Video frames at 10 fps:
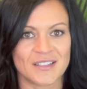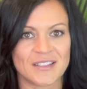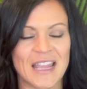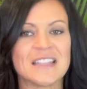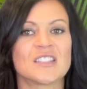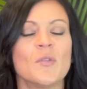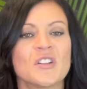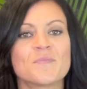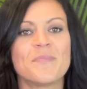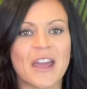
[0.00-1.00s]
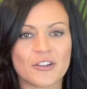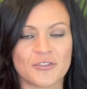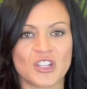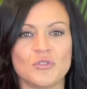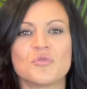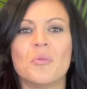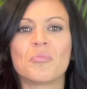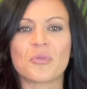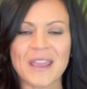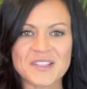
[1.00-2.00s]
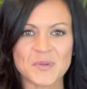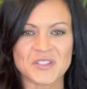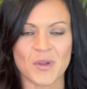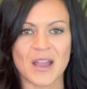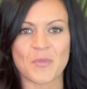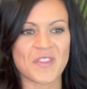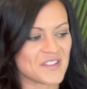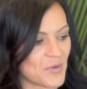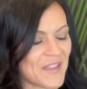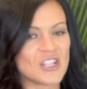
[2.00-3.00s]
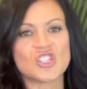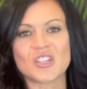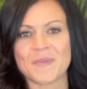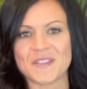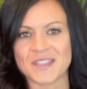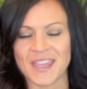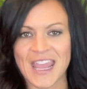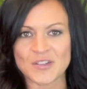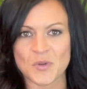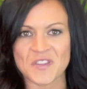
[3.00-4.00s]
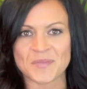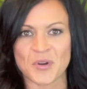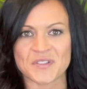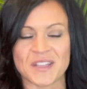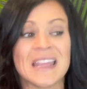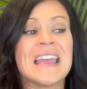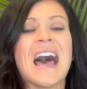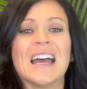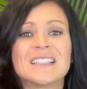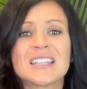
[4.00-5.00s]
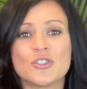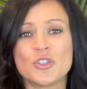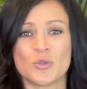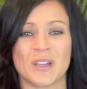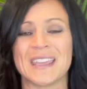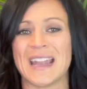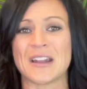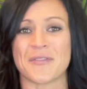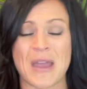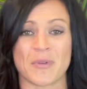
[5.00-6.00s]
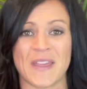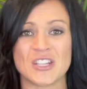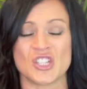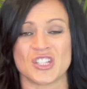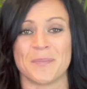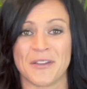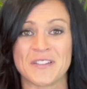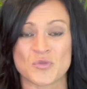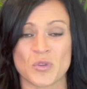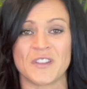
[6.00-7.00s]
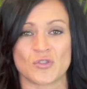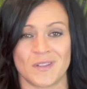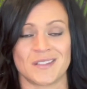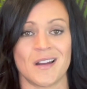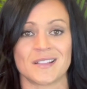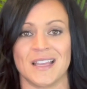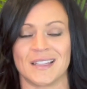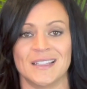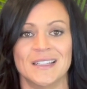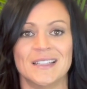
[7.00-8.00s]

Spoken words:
It's so much better for you to embrace what's going on with this relationship and this engagement with this person until you can get out of that relationship if it's really, truly toxic.